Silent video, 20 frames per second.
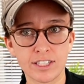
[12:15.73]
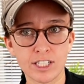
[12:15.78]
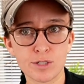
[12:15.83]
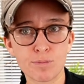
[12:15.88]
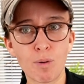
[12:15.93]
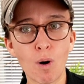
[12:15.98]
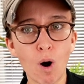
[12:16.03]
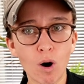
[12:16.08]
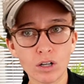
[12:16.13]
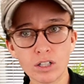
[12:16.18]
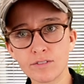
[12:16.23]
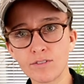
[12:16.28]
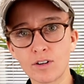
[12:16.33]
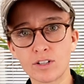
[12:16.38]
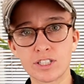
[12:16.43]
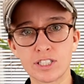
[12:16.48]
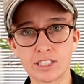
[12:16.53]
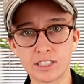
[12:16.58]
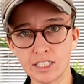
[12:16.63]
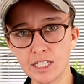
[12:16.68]
This part of our
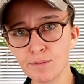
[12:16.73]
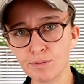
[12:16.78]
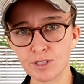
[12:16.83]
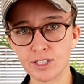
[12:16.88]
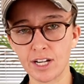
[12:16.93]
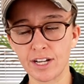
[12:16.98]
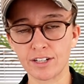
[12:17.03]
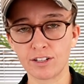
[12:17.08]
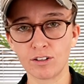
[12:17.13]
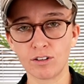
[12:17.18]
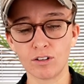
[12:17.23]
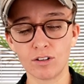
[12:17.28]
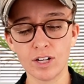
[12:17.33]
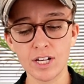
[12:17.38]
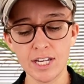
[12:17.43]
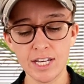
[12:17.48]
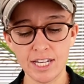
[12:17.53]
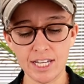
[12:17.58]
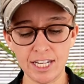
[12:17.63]
sleep cycle